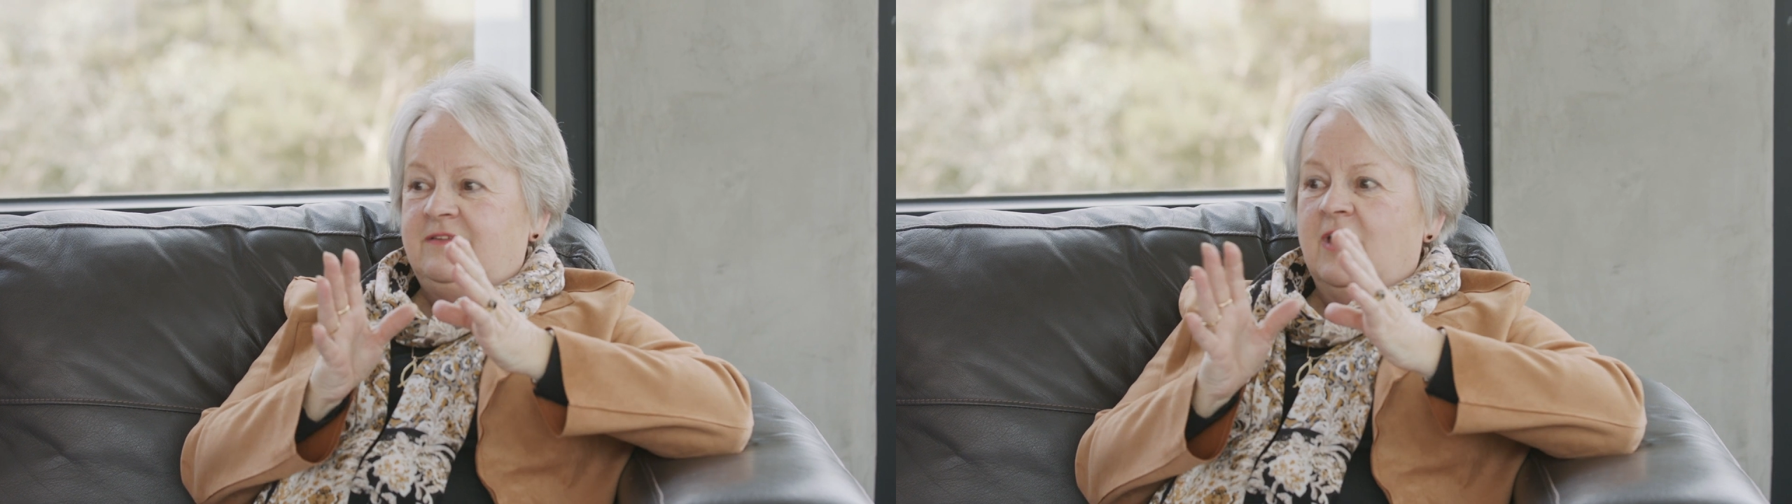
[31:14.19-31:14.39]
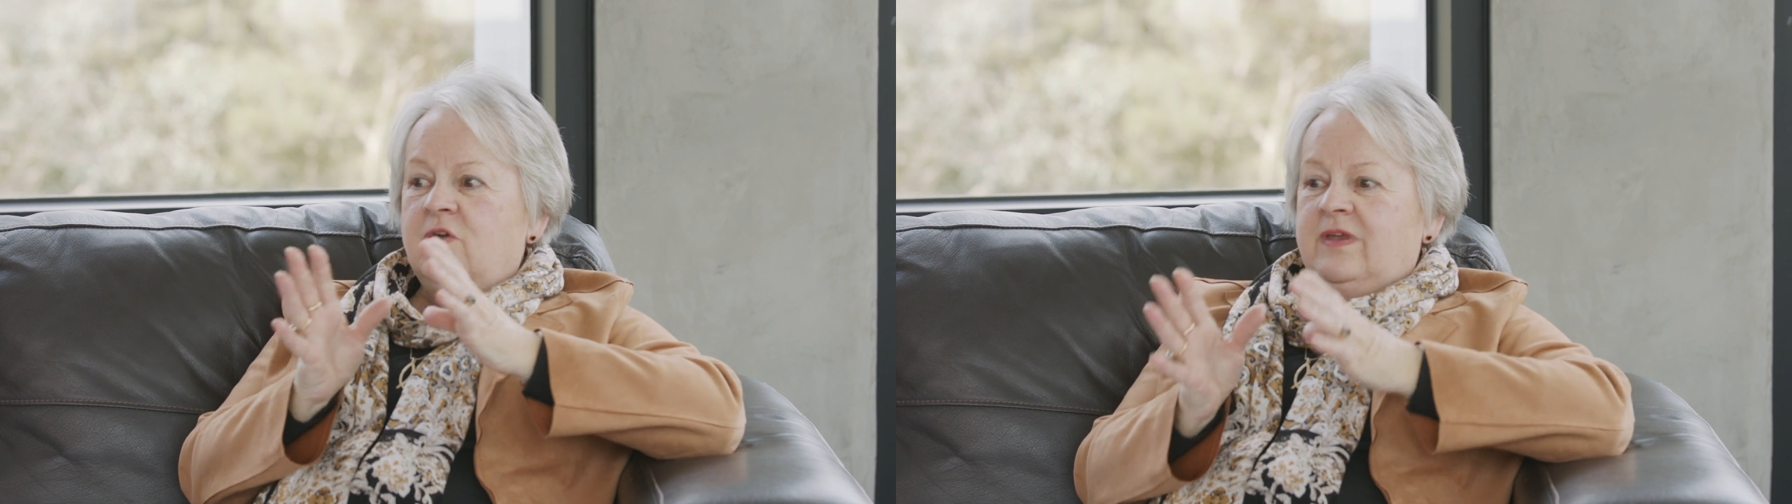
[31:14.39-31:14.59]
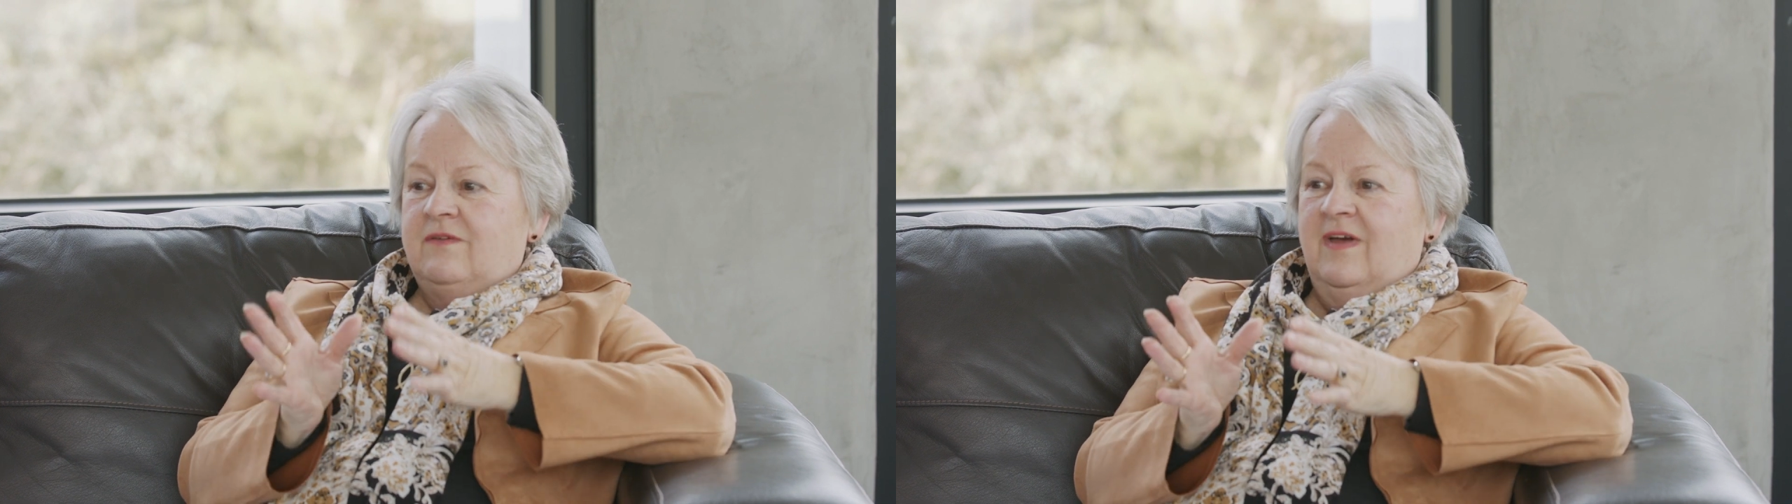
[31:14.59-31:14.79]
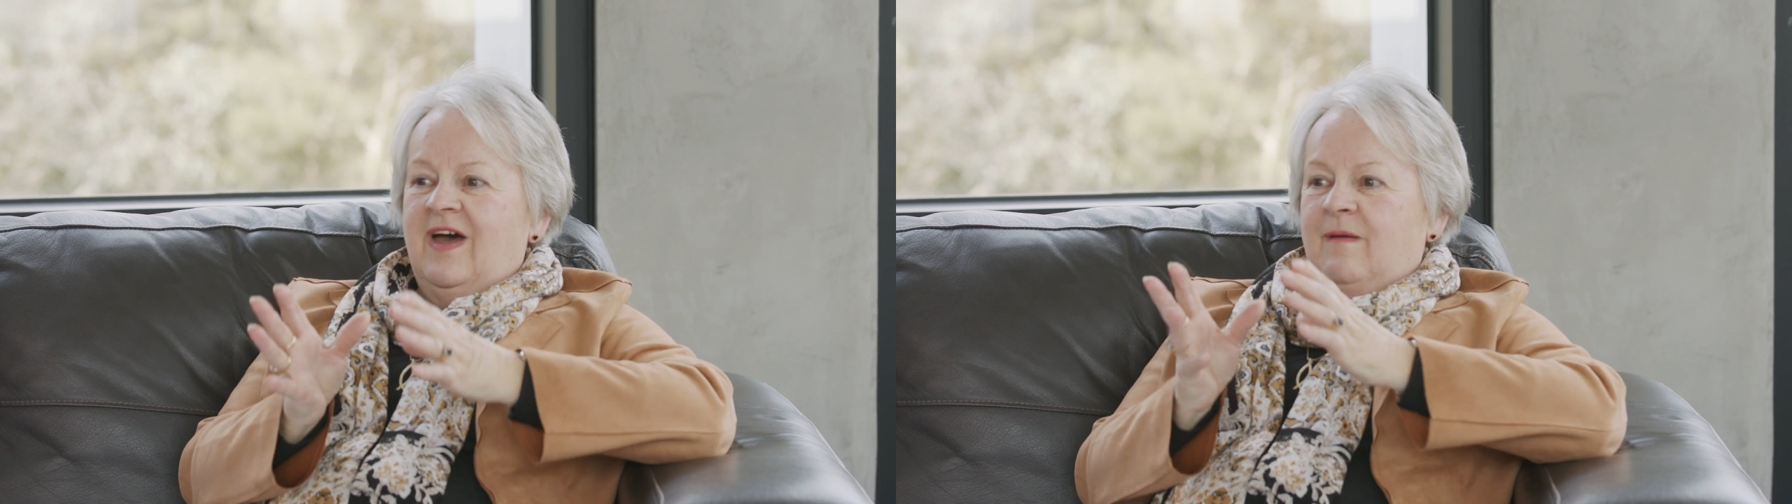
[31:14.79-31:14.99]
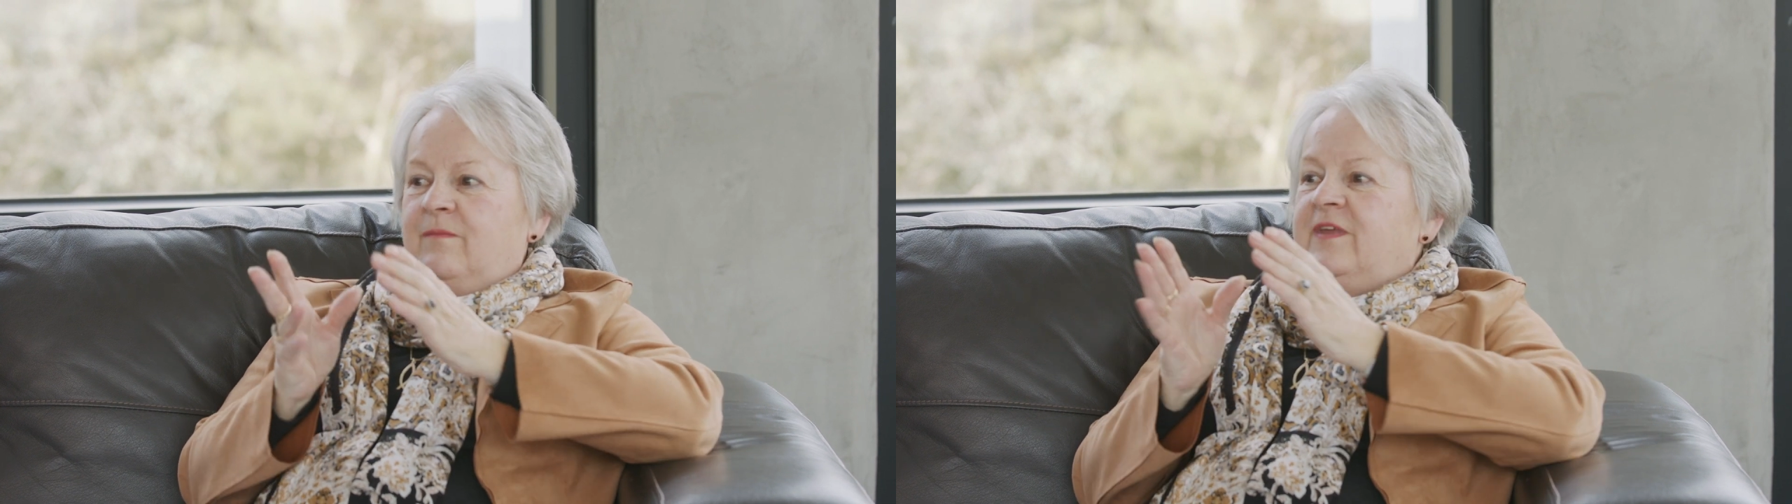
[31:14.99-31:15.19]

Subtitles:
Don't give up.